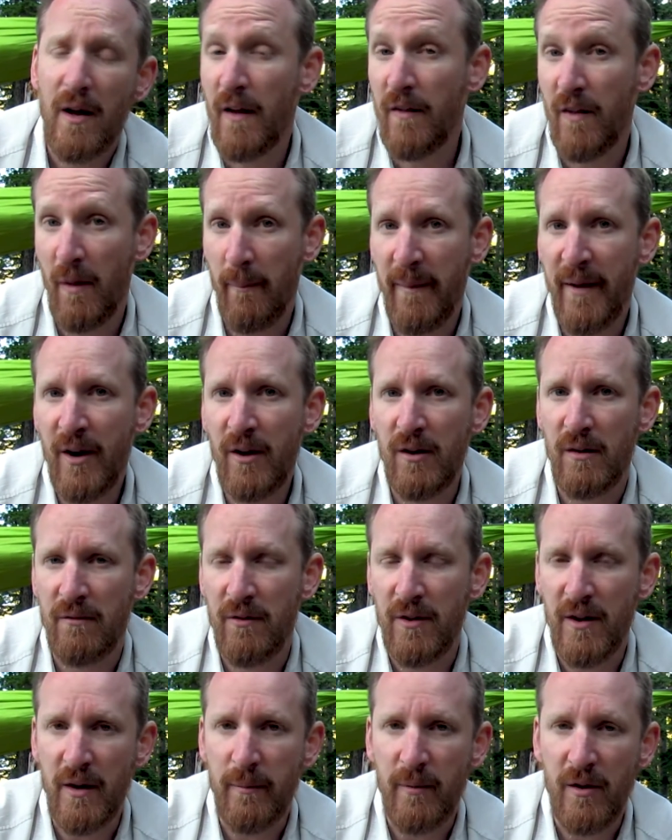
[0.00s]
in the middle
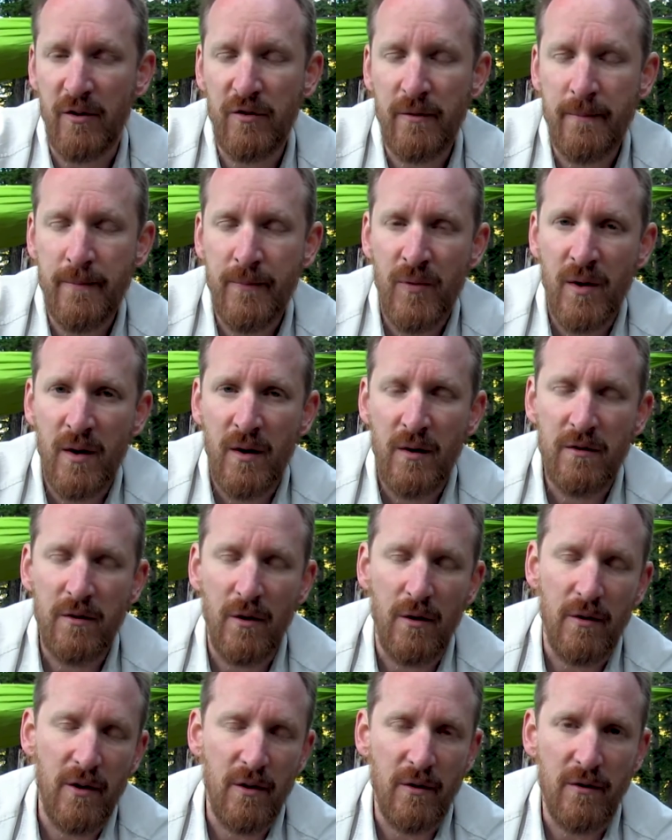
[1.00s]
of the image.
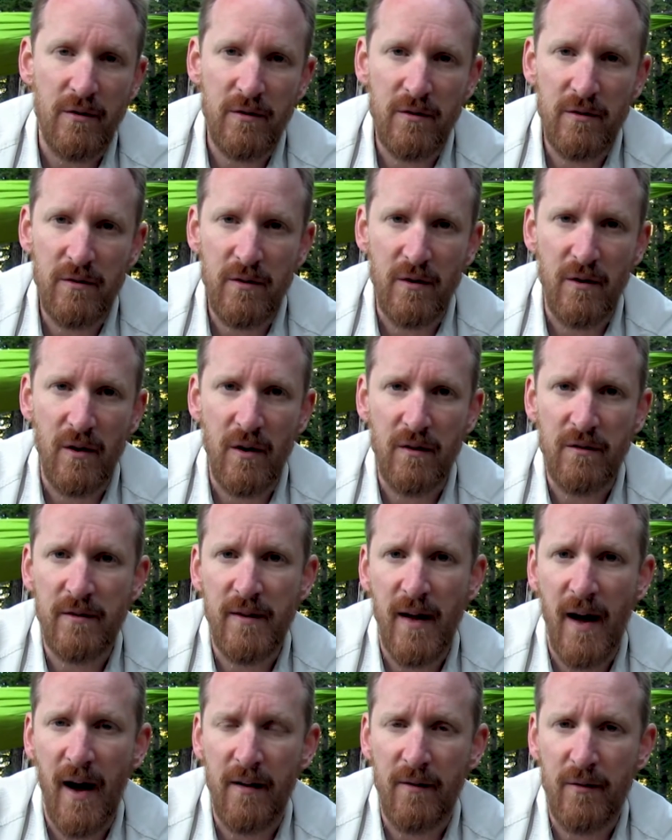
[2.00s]
So there's
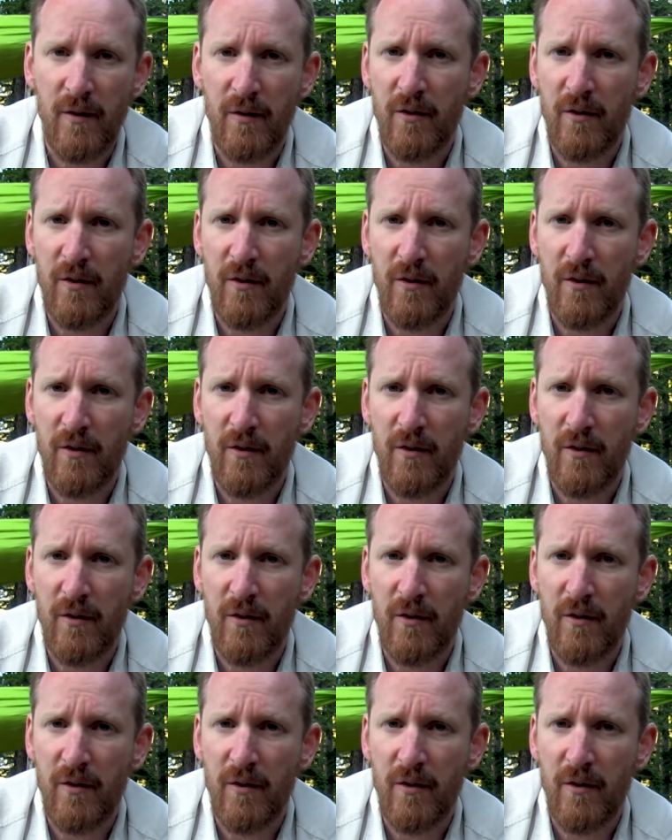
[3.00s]
that